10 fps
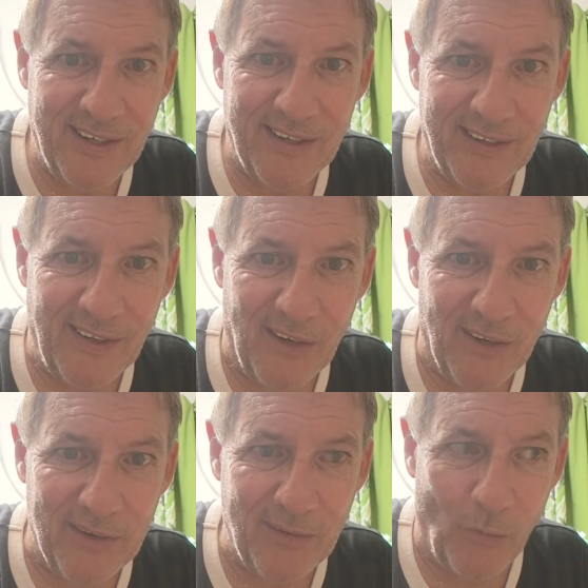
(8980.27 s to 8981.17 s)
You
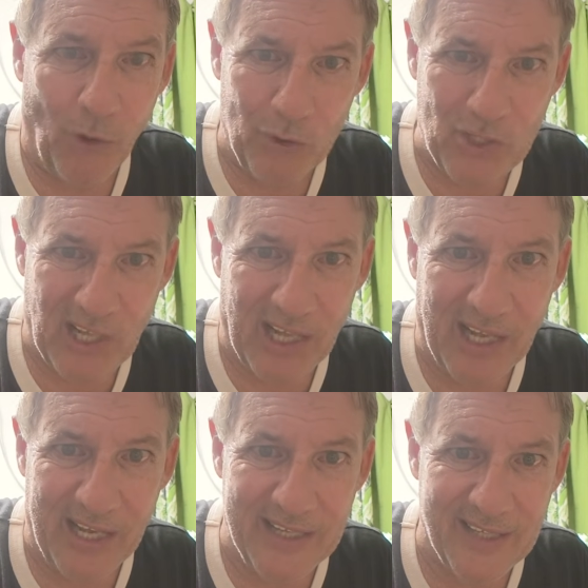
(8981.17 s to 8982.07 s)
know, water
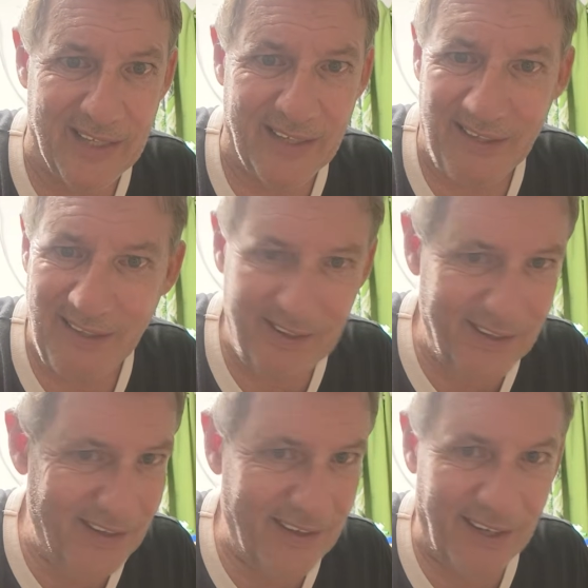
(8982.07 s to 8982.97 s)
slides
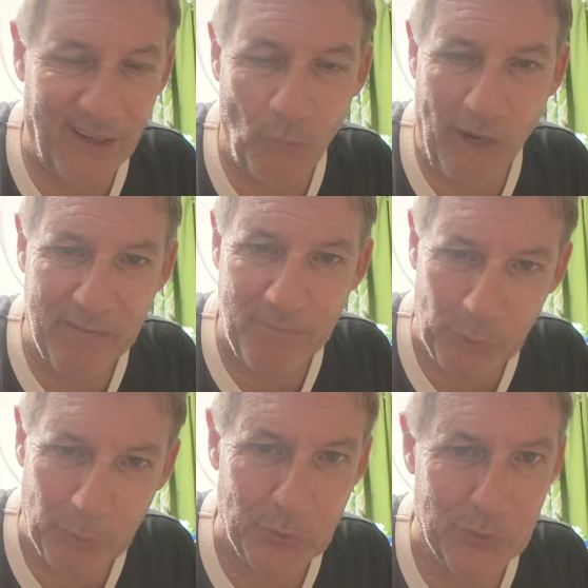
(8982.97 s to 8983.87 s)
and wave
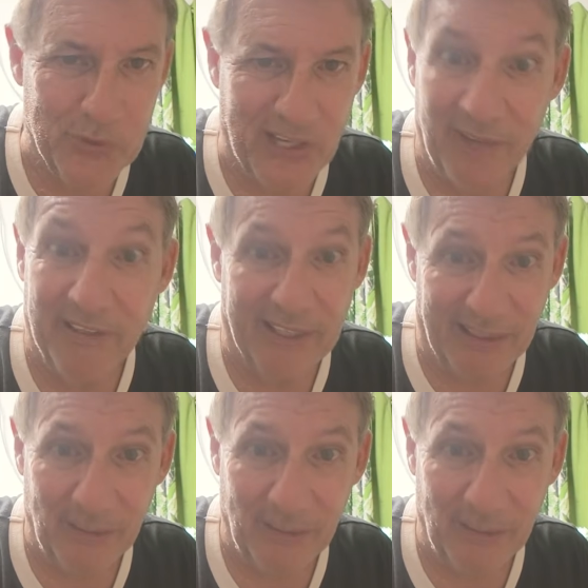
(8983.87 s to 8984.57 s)
pools and everything.